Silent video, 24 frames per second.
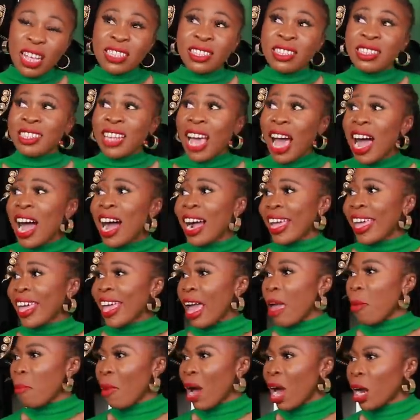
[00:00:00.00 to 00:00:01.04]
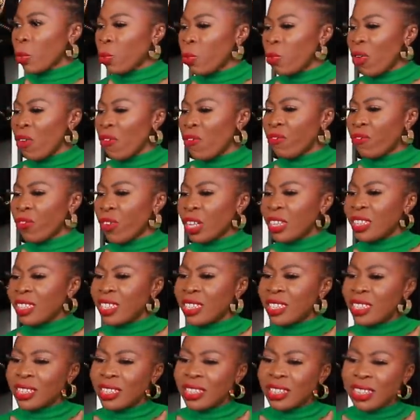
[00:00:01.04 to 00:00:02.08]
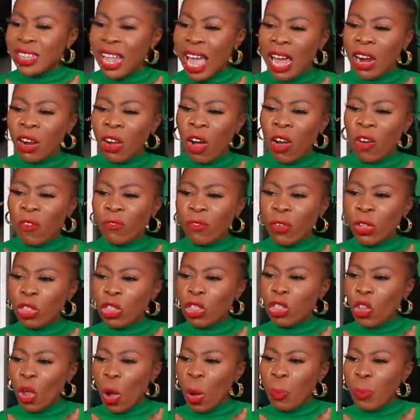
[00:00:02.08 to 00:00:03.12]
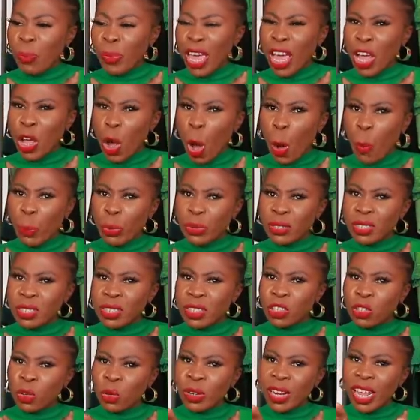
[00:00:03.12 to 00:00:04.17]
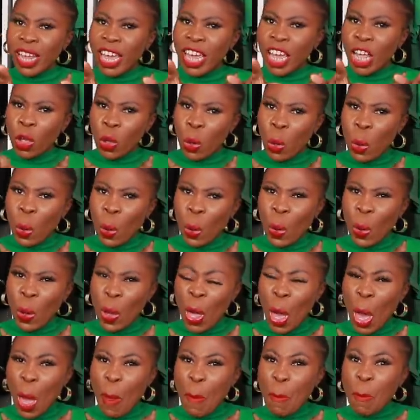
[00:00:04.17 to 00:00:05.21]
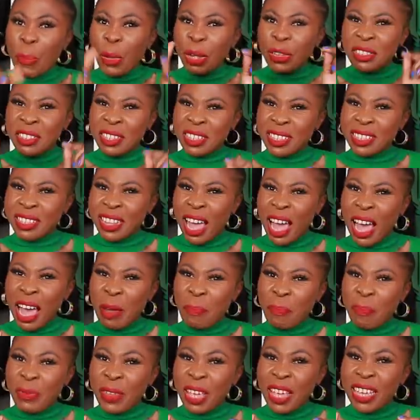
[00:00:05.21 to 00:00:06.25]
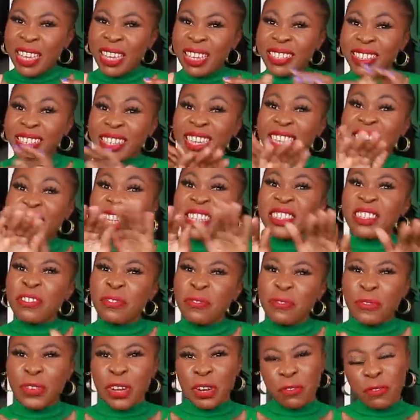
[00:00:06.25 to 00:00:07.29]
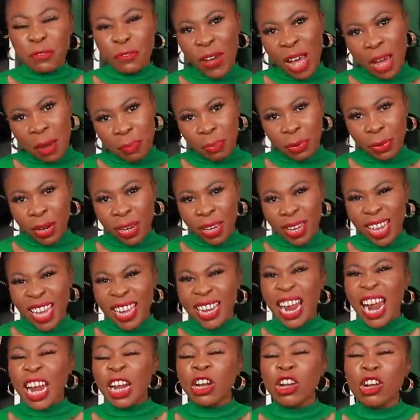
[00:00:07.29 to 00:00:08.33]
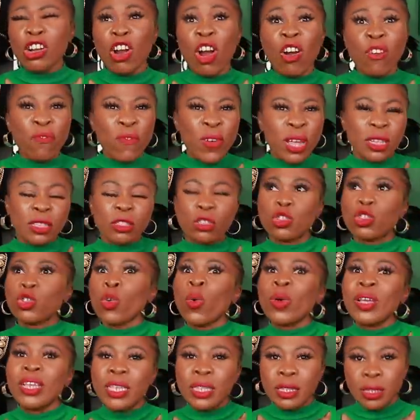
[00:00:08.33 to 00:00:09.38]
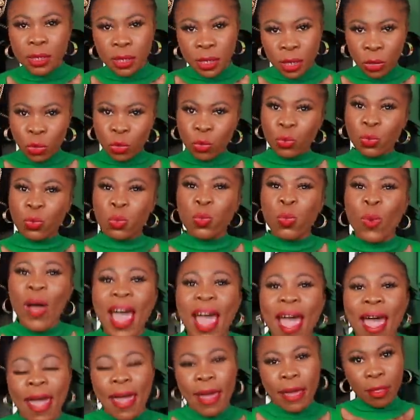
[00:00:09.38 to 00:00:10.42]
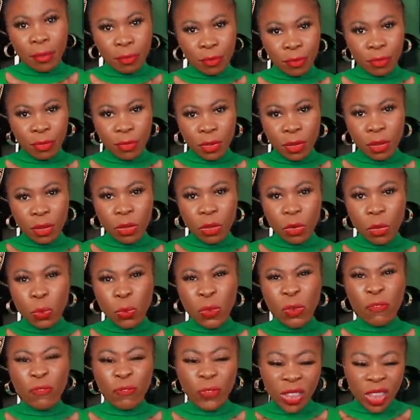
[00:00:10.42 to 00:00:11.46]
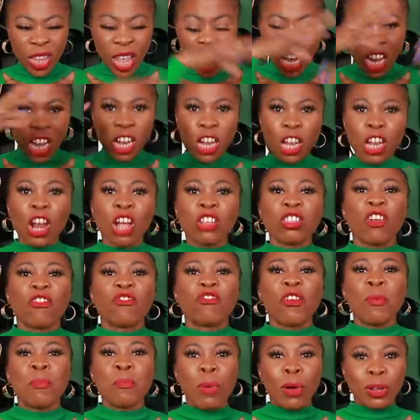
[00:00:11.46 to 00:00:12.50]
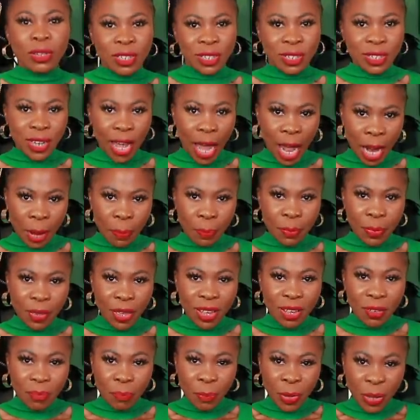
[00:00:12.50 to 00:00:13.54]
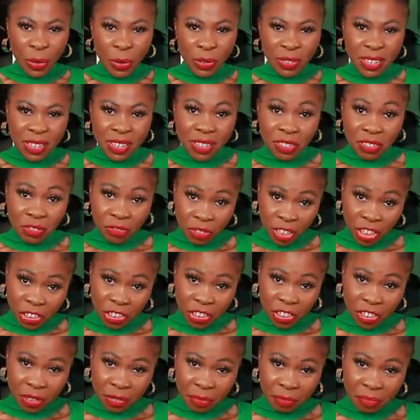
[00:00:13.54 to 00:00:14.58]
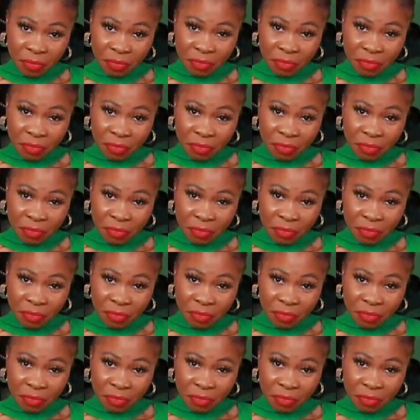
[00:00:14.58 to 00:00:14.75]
Zara came out with uh, this style of a top a couple seasons ago, but this time it's in a different fabric and I love it. So easy to wear. We fit a lot of a body type because it's stretchy.